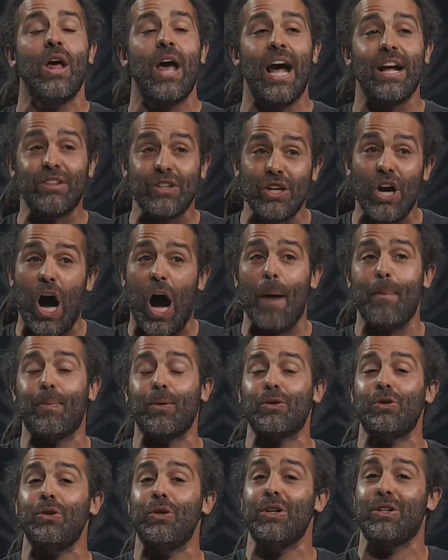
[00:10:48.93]
it's an
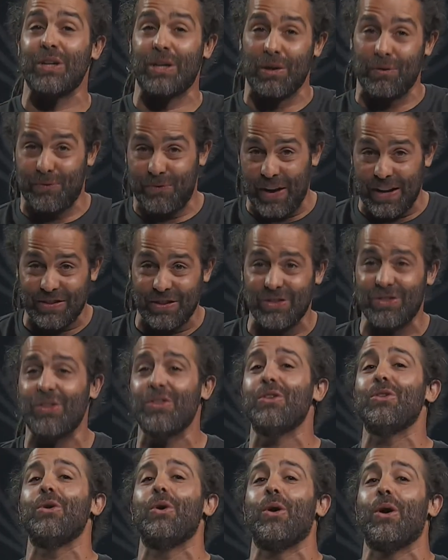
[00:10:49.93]
opportunity to confess it to
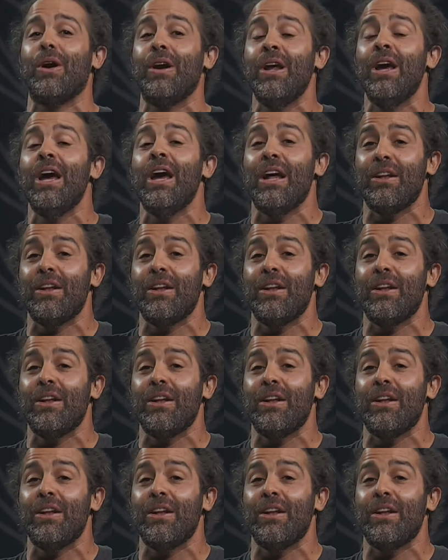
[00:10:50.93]
the Lord,